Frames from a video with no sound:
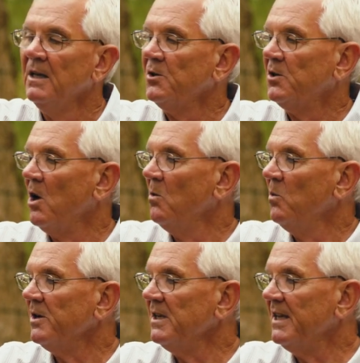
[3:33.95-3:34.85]
So
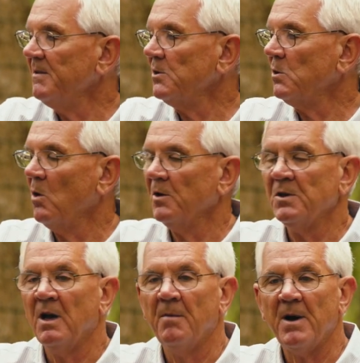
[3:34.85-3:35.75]
we're going to give this horse
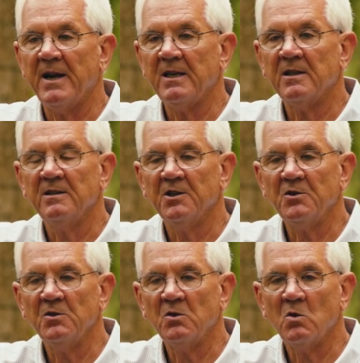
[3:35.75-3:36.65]
a body
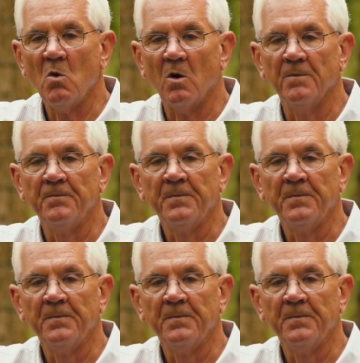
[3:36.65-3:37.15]
condition score.